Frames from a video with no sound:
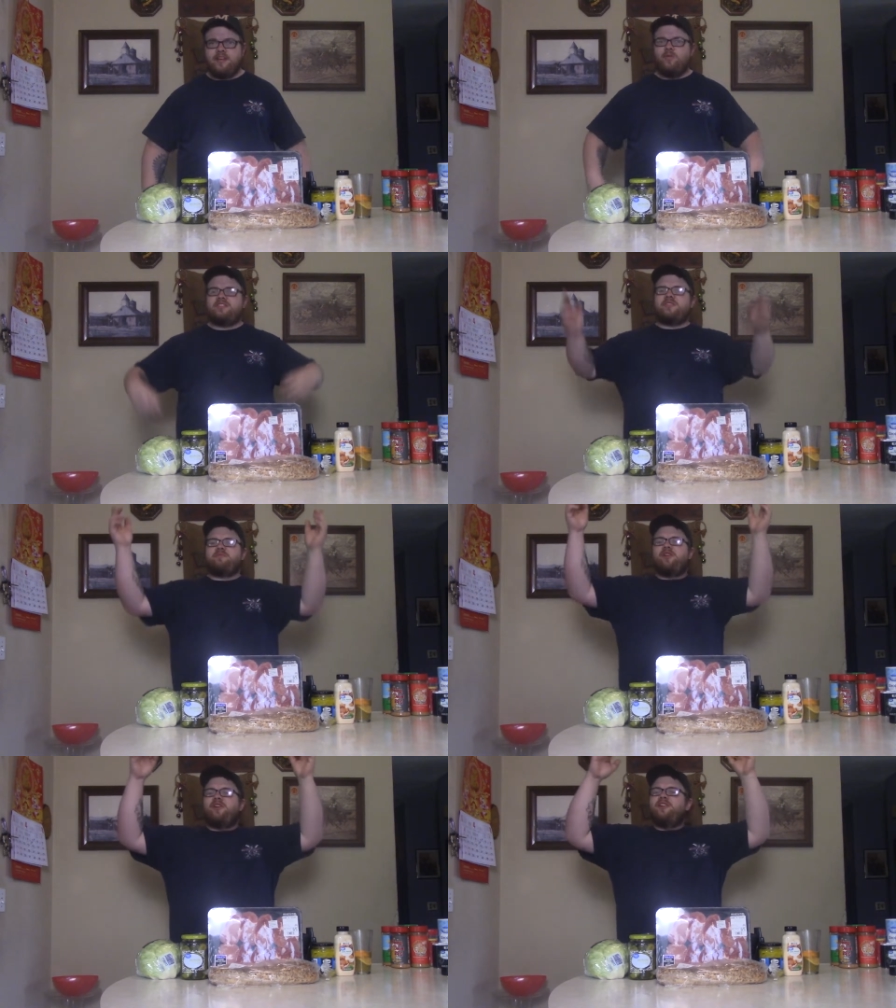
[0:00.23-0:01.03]
What's up,
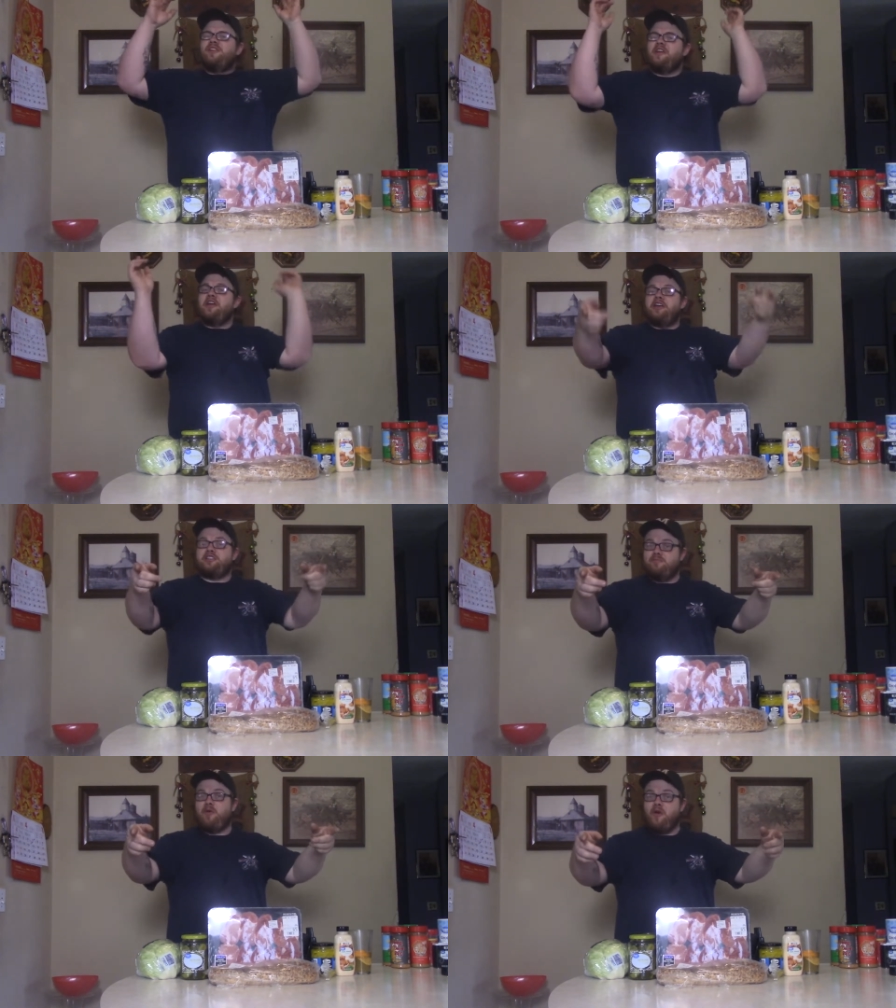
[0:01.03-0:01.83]
y'all?
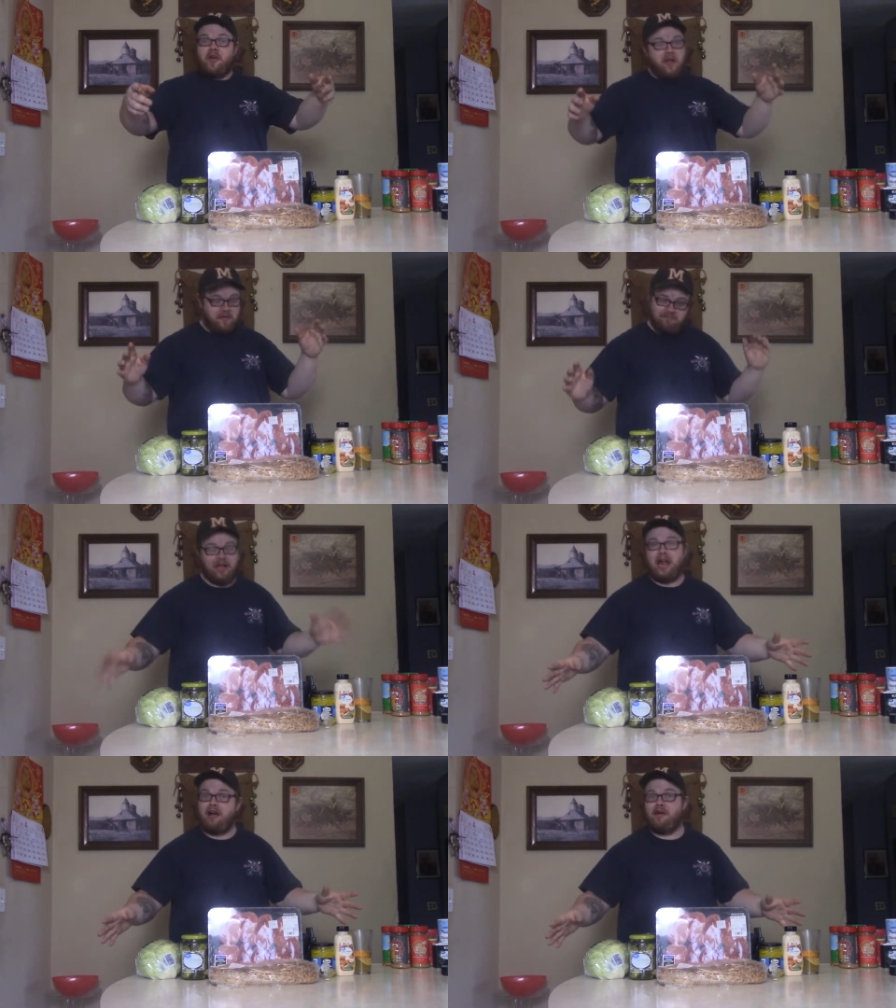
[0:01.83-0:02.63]
It's your boy,
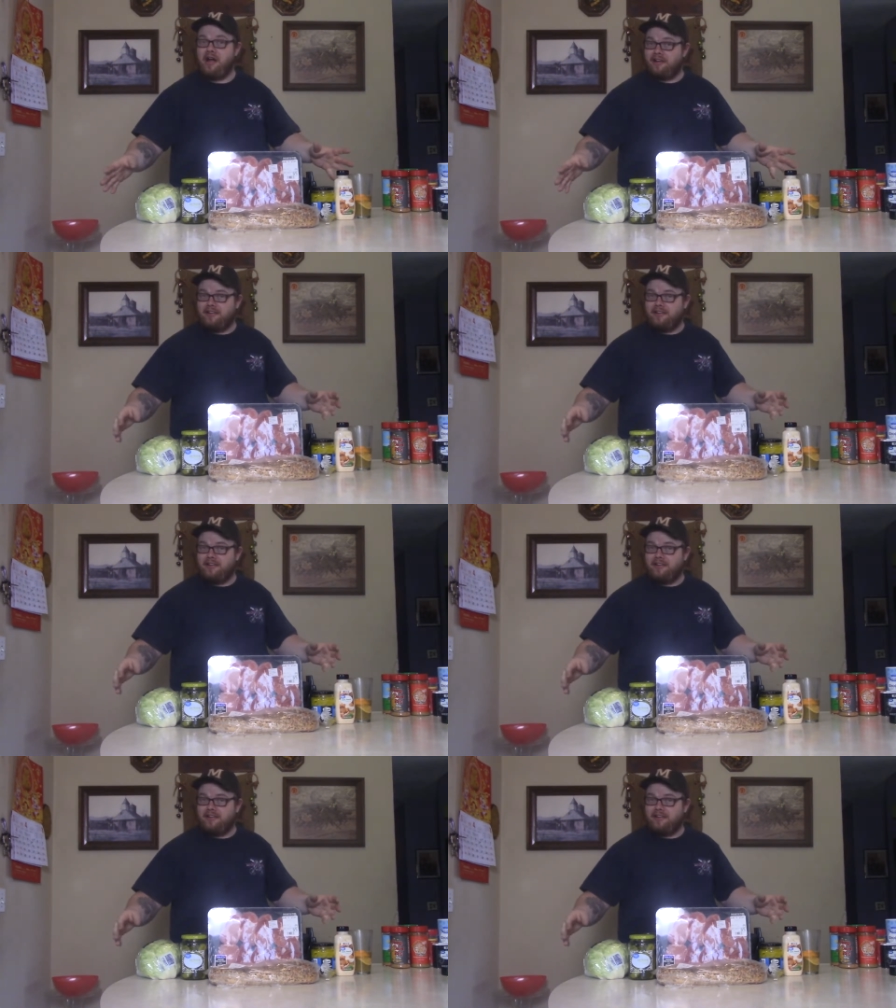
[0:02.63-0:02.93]
Black Iowa,